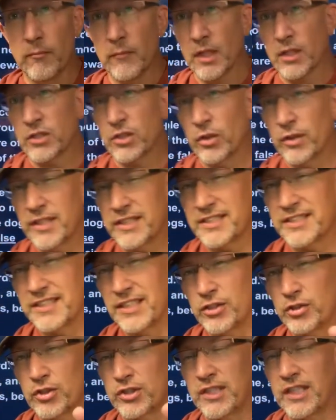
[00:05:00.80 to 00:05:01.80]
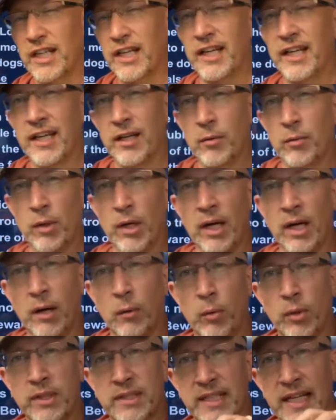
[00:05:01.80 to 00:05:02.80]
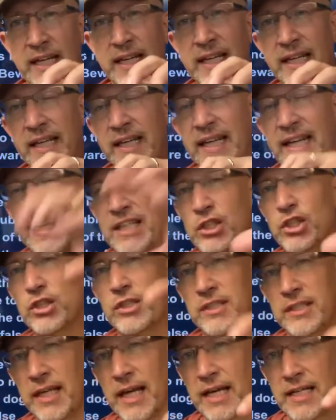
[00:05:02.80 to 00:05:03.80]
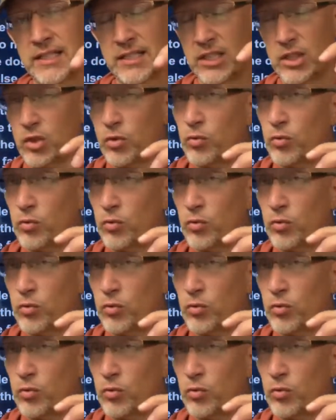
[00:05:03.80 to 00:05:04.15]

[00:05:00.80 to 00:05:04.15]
so this is interesting again uh, we're taking an ancient text that's